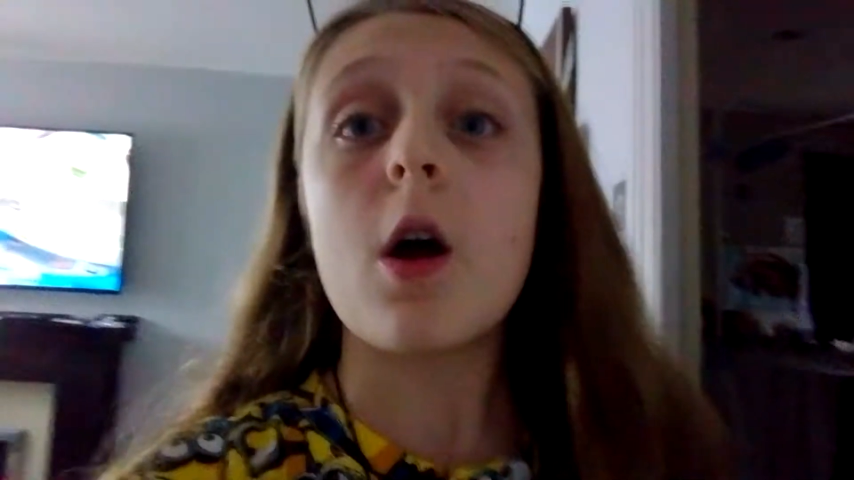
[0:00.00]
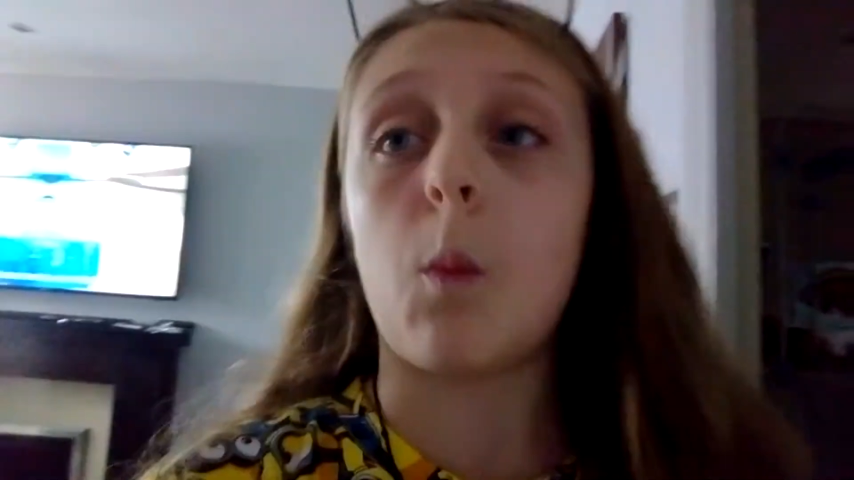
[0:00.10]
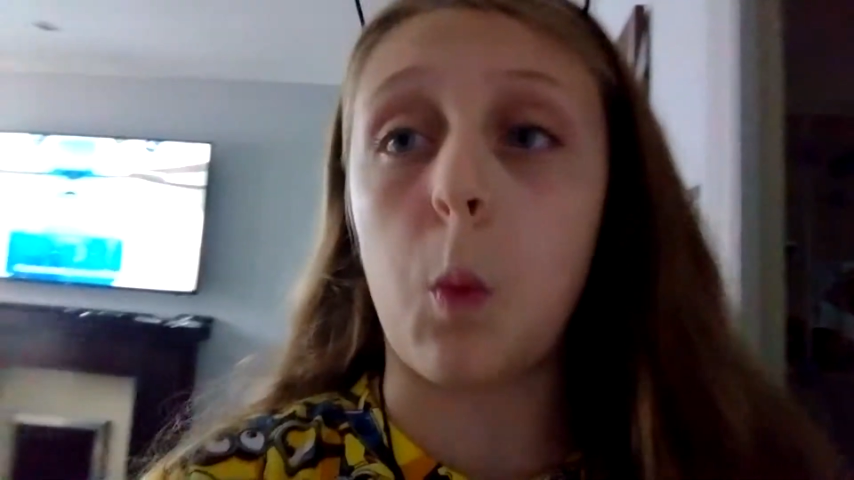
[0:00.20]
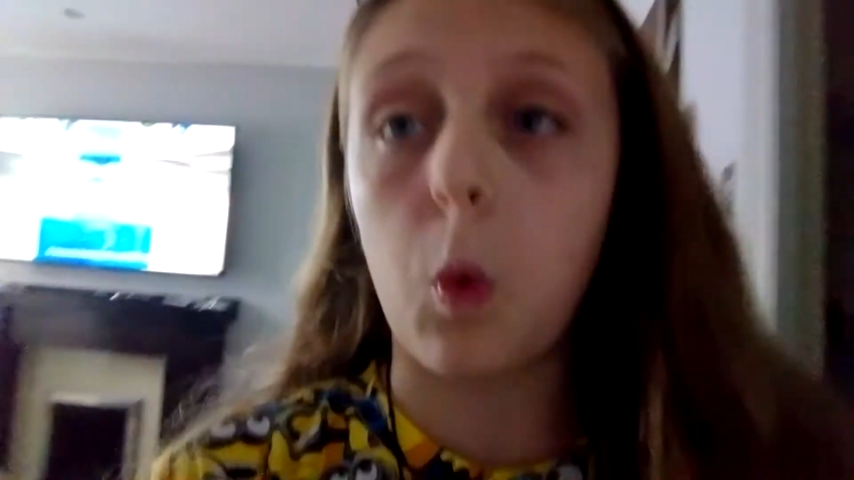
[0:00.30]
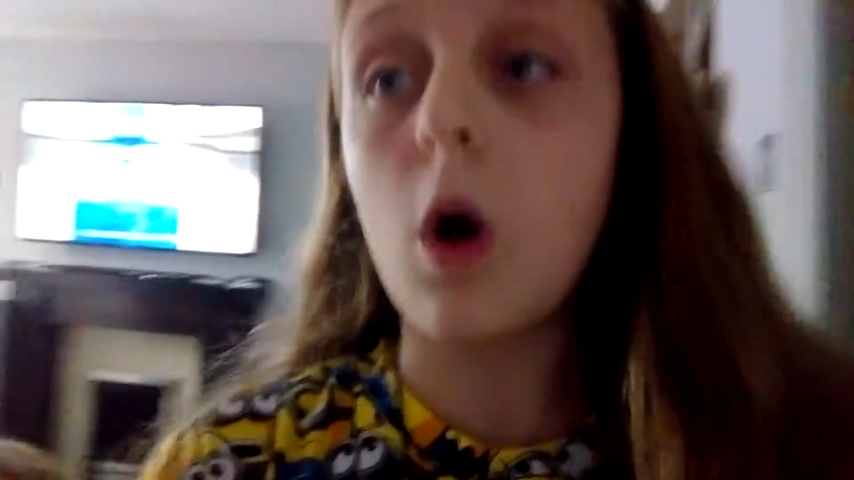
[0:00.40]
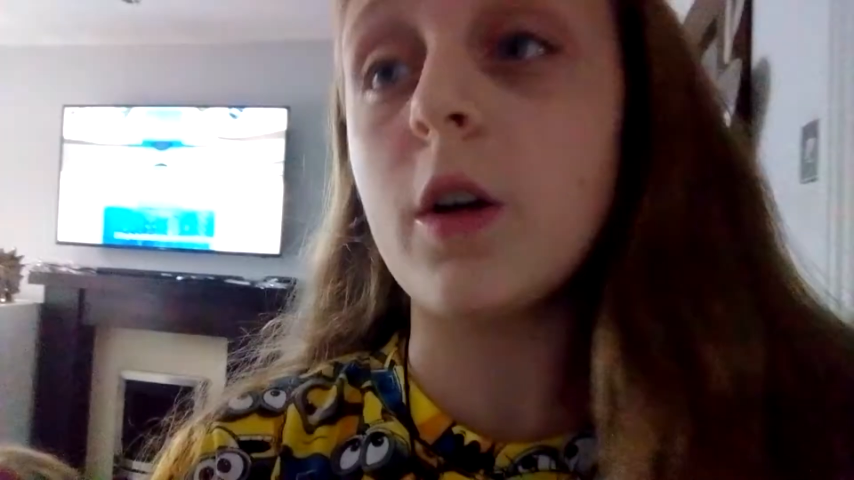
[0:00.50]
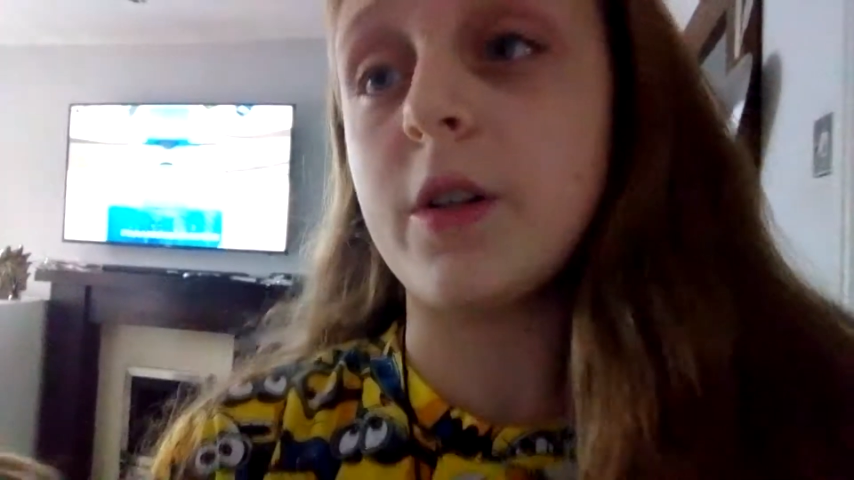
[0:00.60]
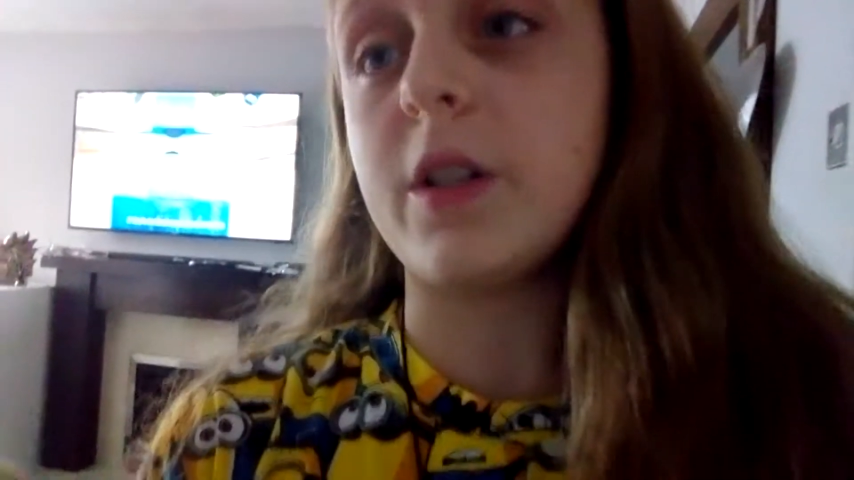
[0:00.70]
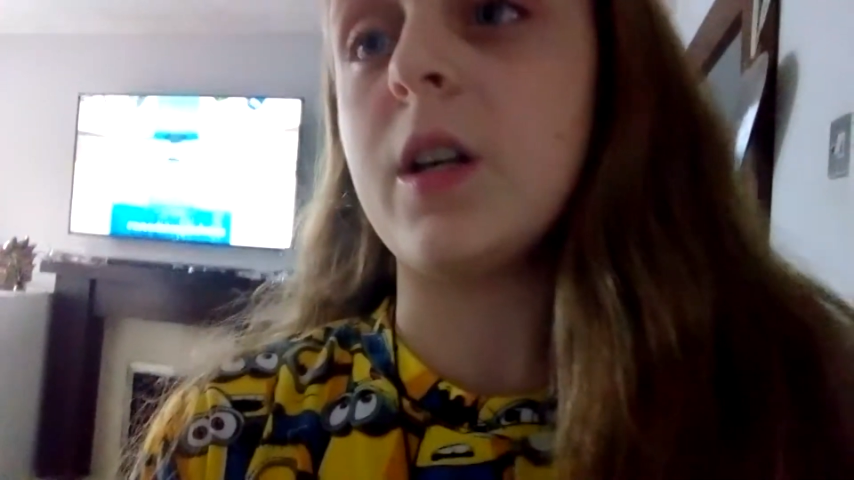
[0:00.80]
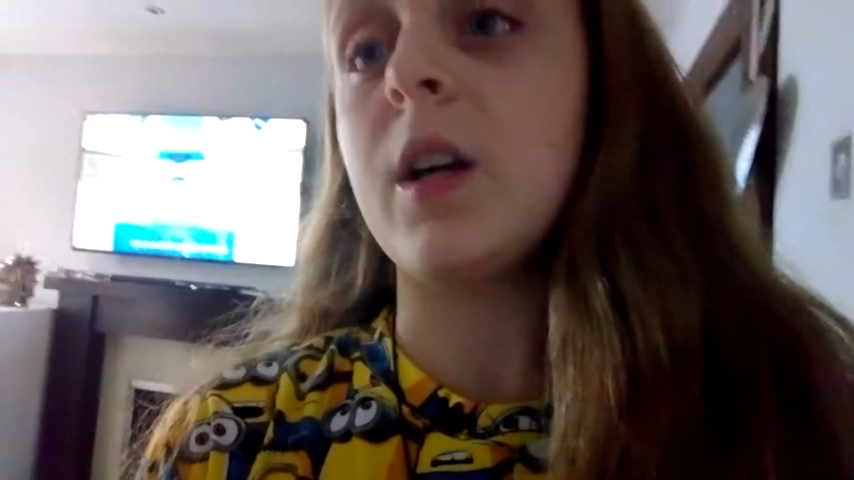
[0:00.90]

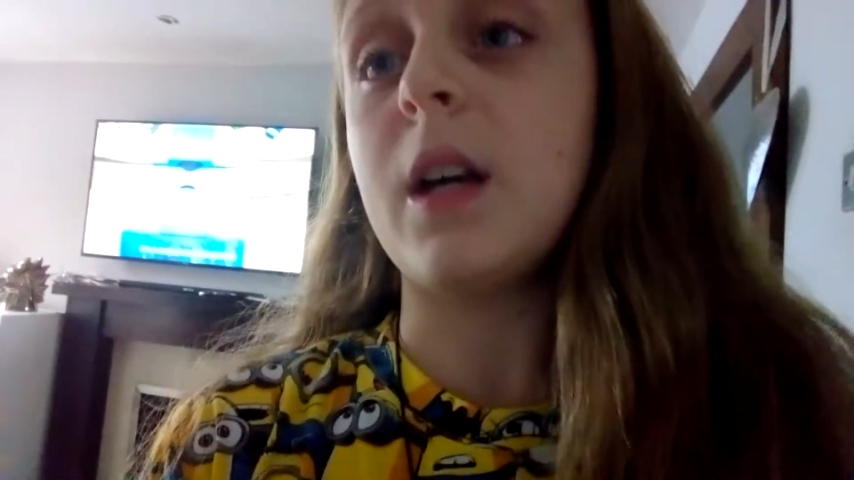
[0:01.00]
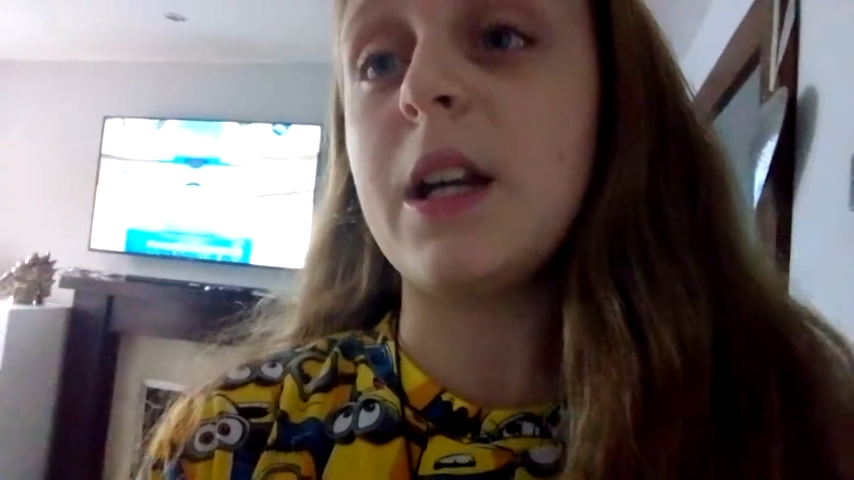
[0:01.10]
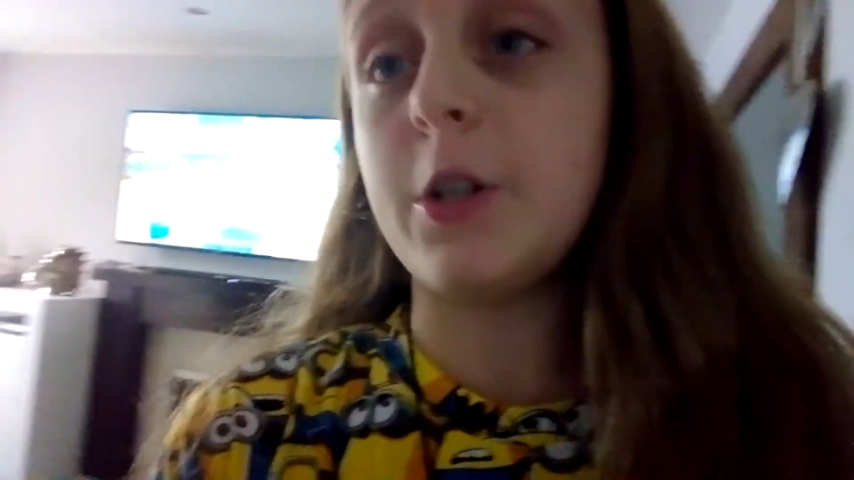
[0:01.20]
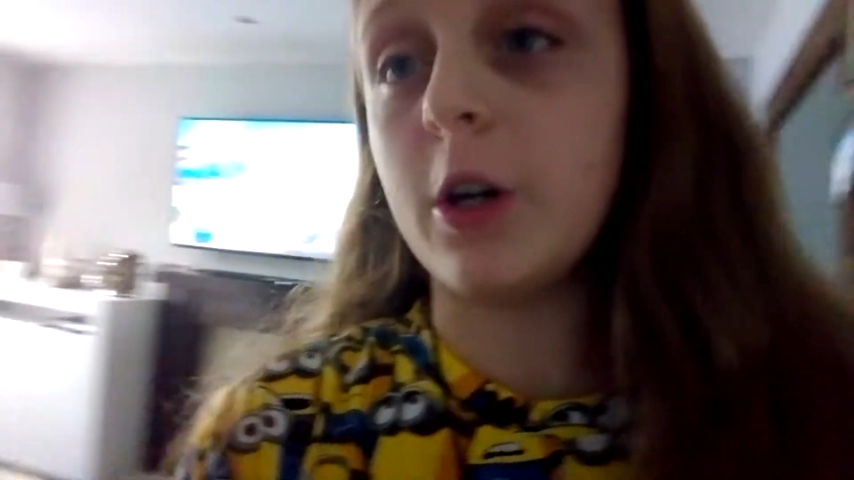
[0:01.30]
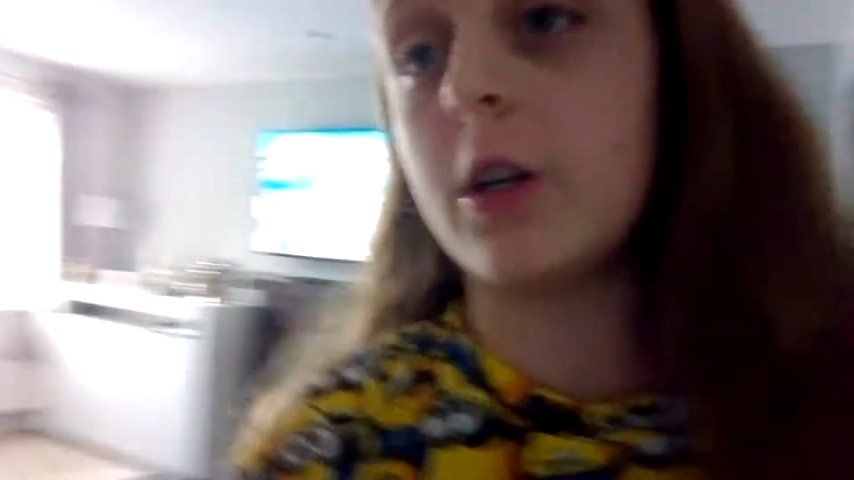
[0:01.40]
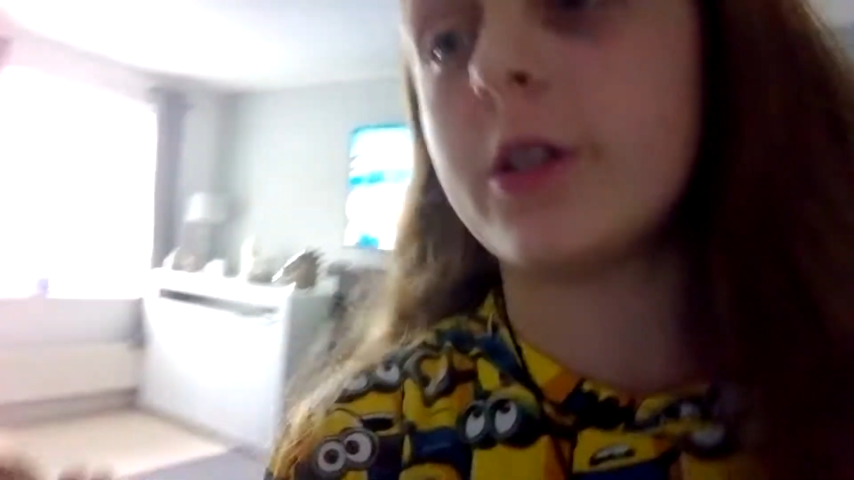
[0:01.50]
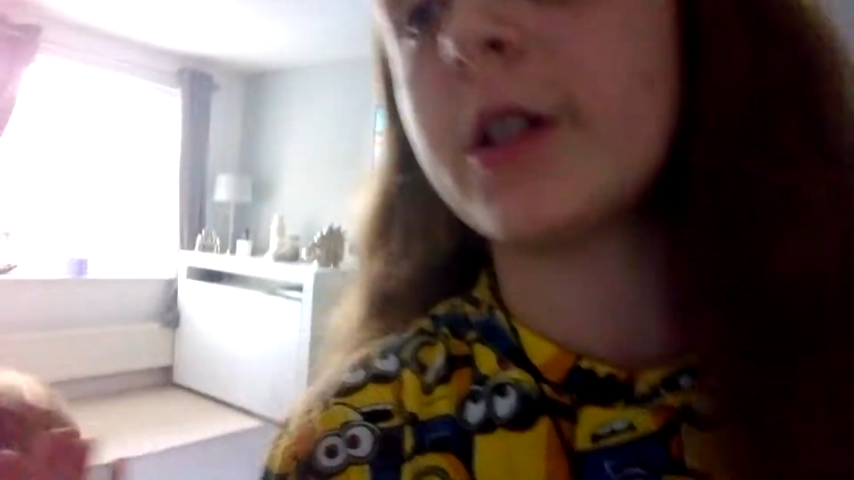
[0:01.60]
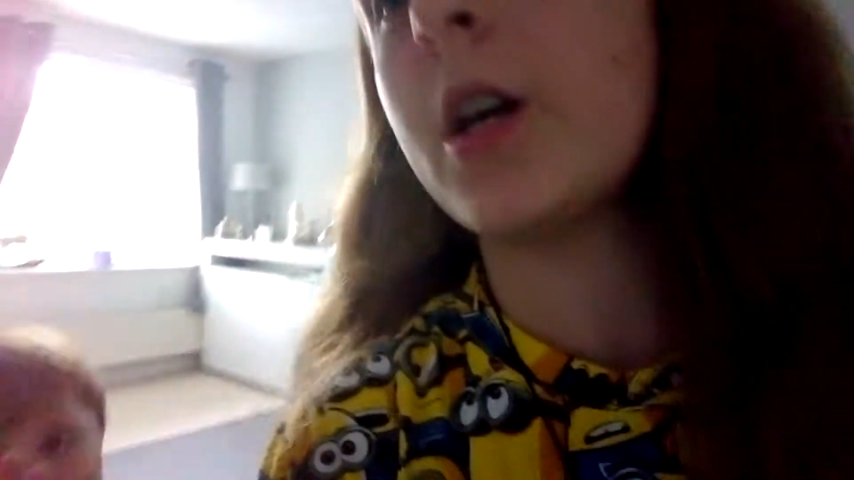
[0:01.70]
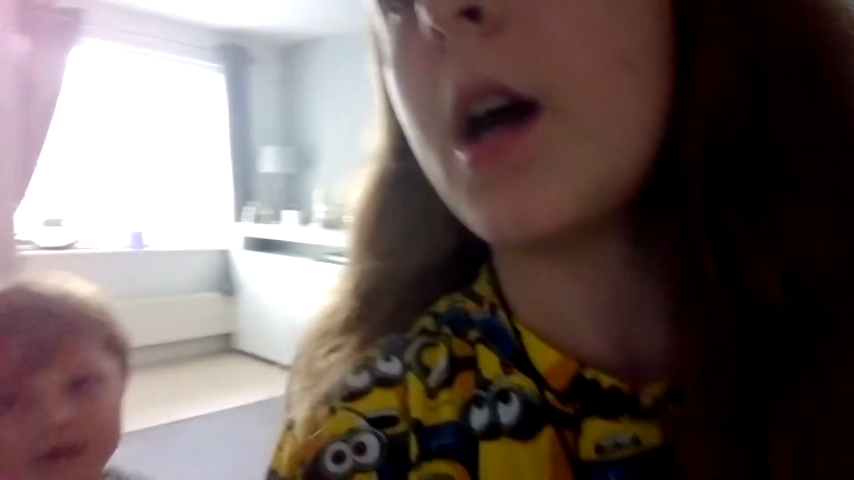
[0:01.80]
what it I does.